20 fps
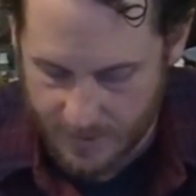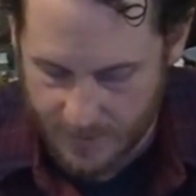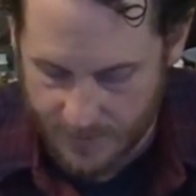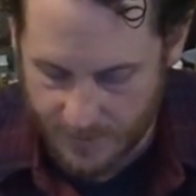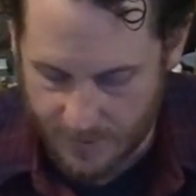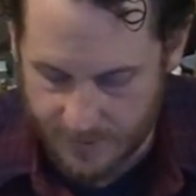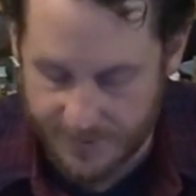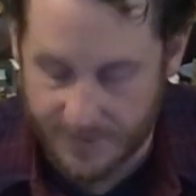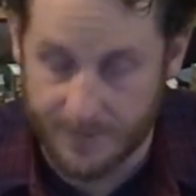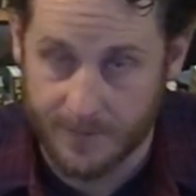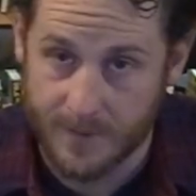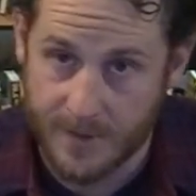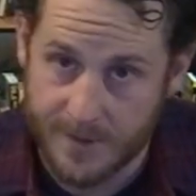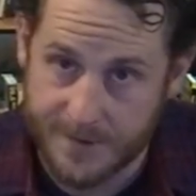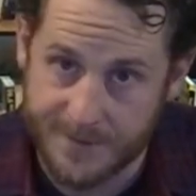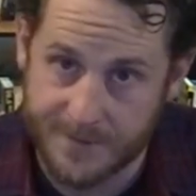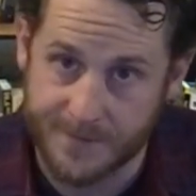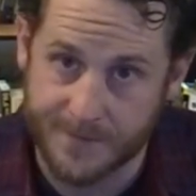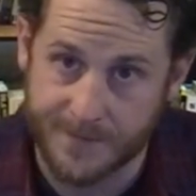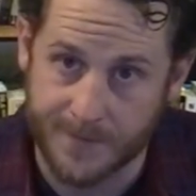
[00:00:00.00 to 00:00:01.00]
there's a
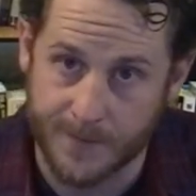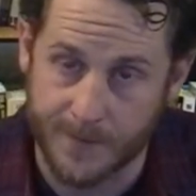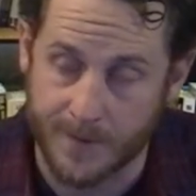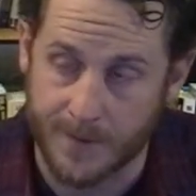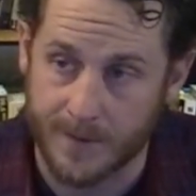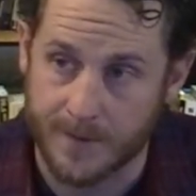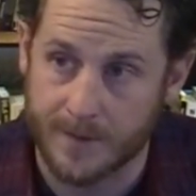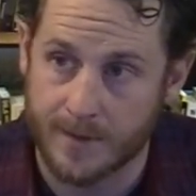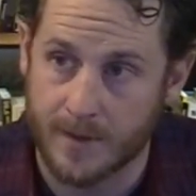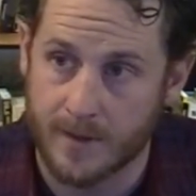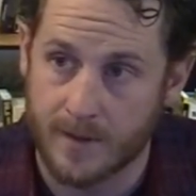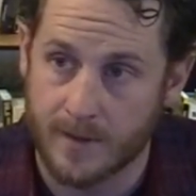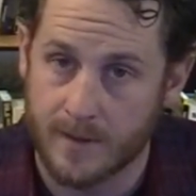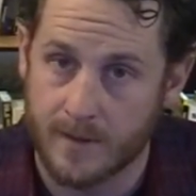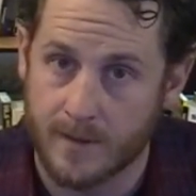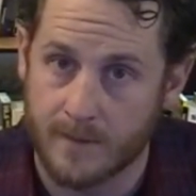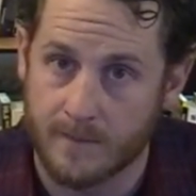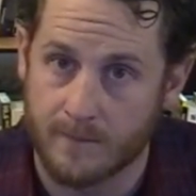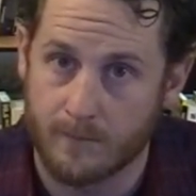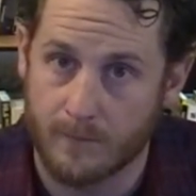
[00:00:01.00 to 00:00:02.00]
reason for it.
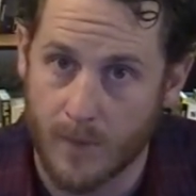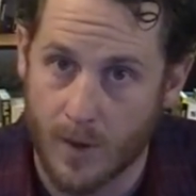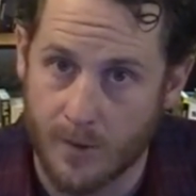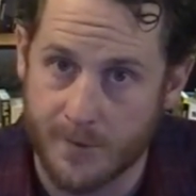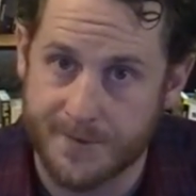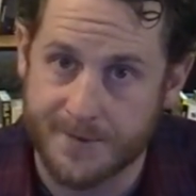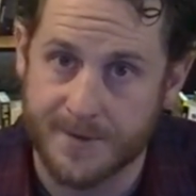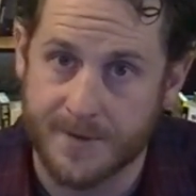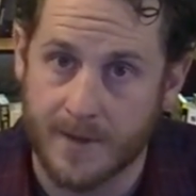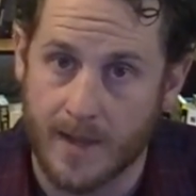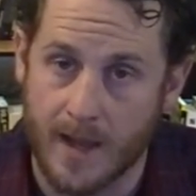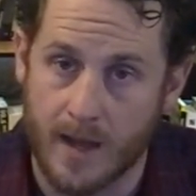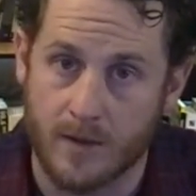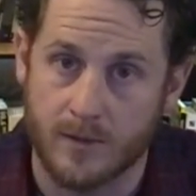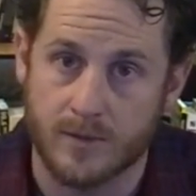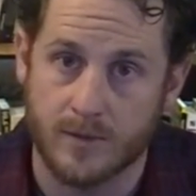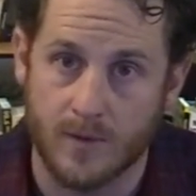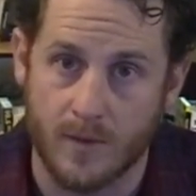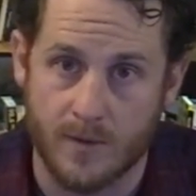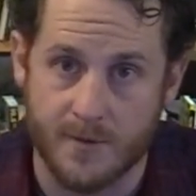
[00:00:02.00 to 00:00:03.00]
Most
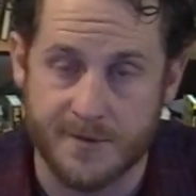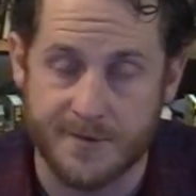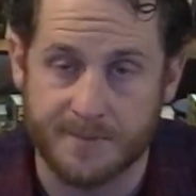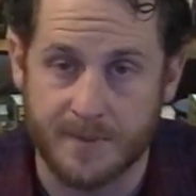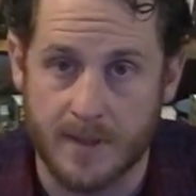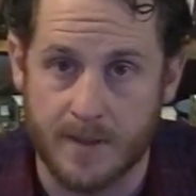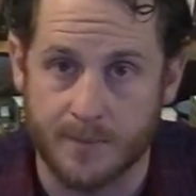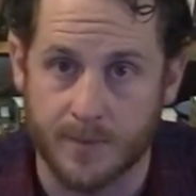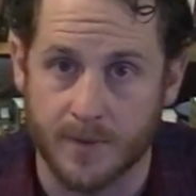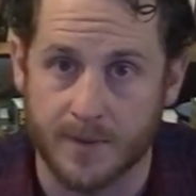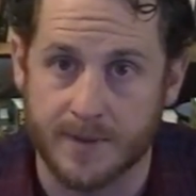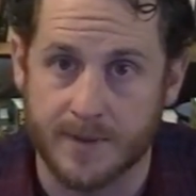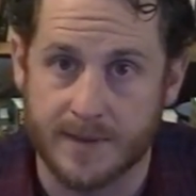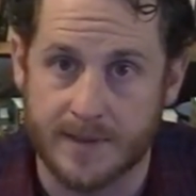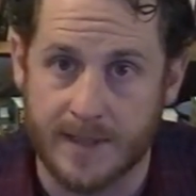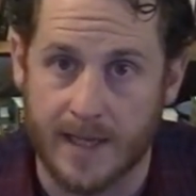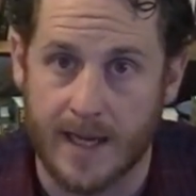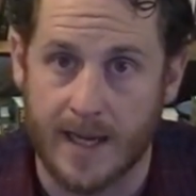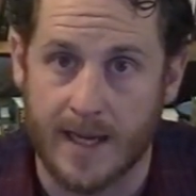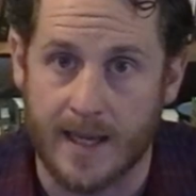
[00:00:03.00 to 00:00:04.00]
outdoors people
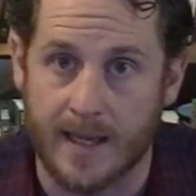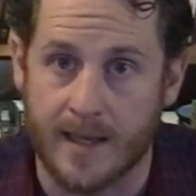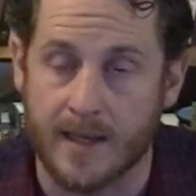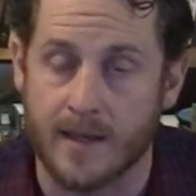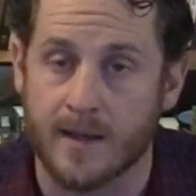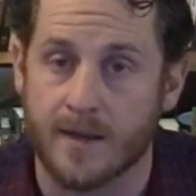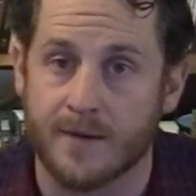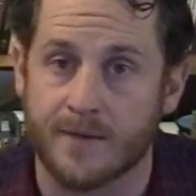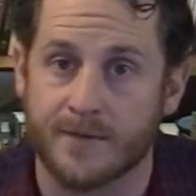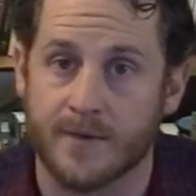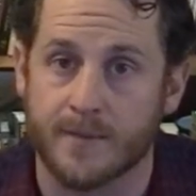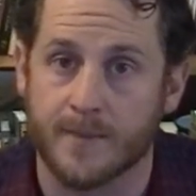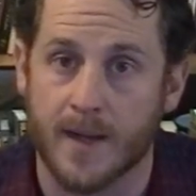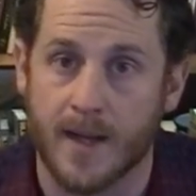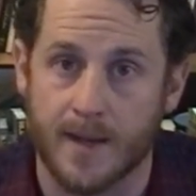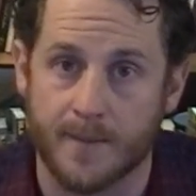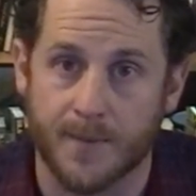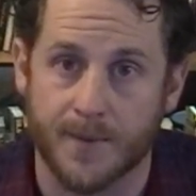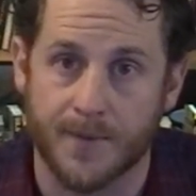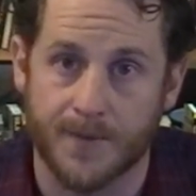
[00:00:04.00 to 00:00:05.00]
die from
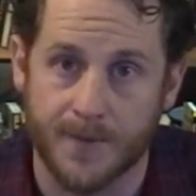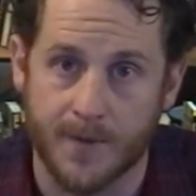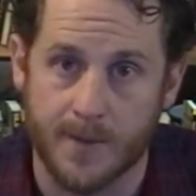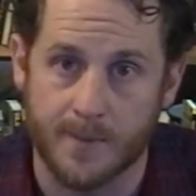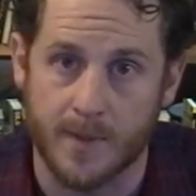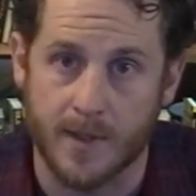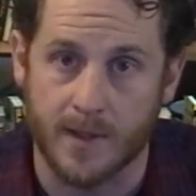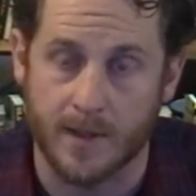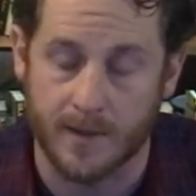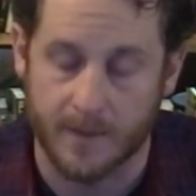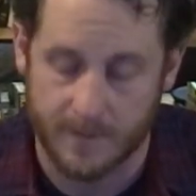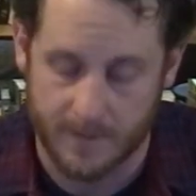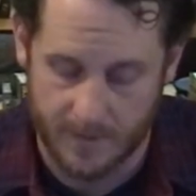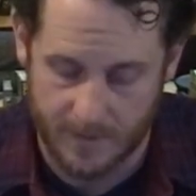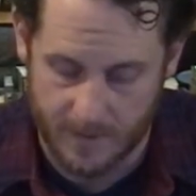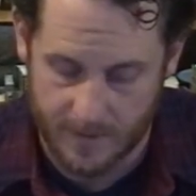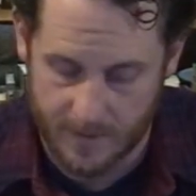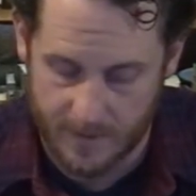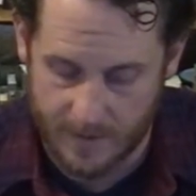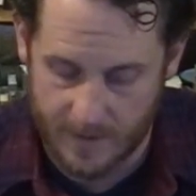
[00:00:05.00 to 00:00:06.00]
hypothermia
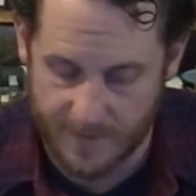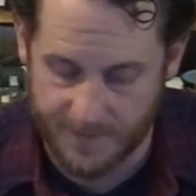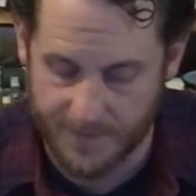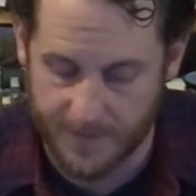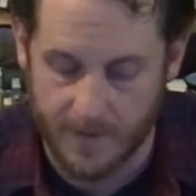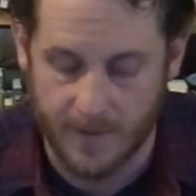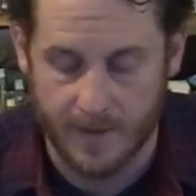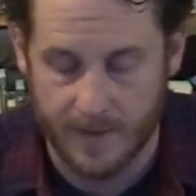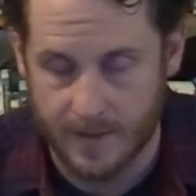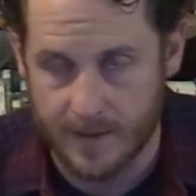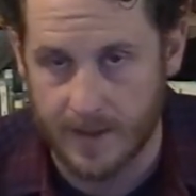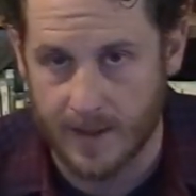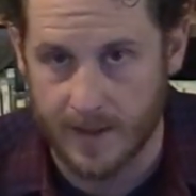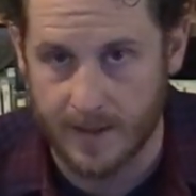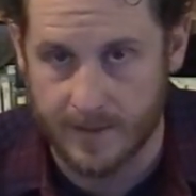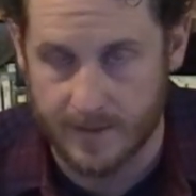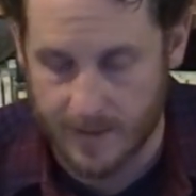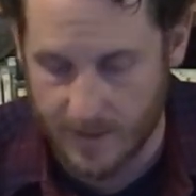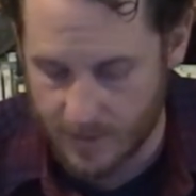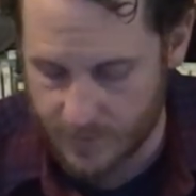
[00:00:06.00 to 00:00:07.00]
if they're going to die
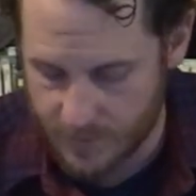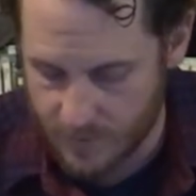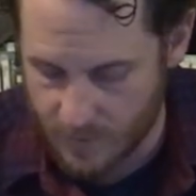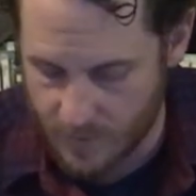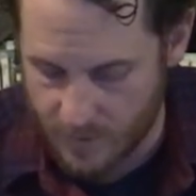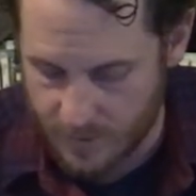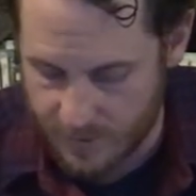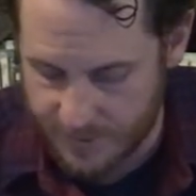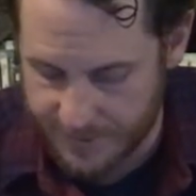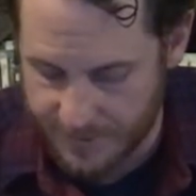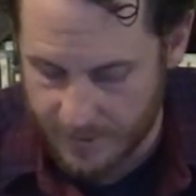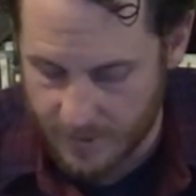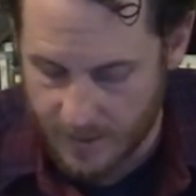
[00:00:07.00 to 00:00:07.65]
in the outdoors.